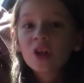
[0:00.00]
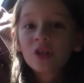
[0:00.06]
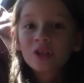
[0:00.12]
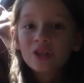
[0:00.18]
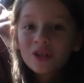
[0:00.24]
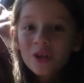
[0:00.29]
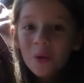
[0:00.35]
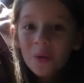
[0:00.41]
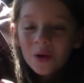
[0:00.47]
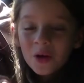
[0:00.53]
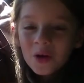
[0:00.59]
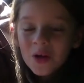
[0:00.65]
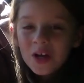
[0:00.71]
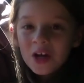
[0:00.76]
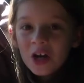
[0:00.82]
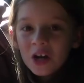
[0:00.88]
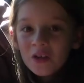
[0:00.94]
So we're
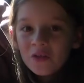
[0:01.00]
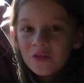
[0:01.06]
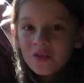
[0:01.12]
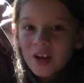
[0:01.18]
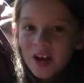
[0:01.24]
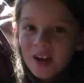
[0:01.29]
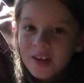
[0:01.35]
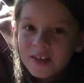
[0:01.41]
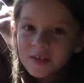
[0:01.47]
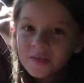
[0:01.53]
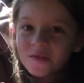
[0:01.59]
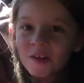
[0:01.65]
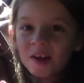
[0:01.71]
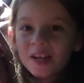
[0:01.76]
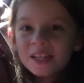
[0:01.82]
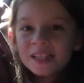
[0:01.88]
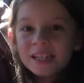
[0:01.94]
going on a ferry and the
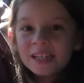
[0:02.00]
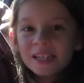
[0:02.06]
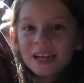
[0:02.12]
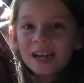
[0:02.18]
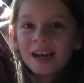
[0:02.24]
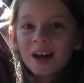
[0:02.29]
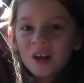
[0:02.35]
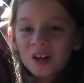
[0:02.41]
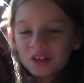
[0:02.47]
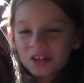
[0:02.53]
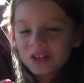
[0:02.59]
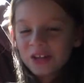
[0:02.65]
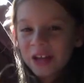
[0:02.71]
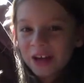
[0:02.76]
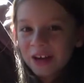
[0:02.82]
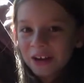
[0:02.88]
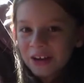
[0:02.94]
ferry's gonna also
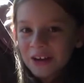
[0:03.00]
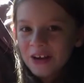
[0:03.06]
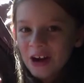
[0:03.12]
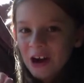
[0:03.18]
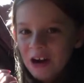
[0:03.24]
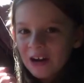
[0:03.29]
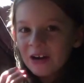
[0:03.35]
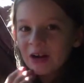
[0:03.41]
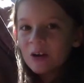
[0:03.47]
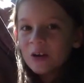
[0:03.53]
take our car.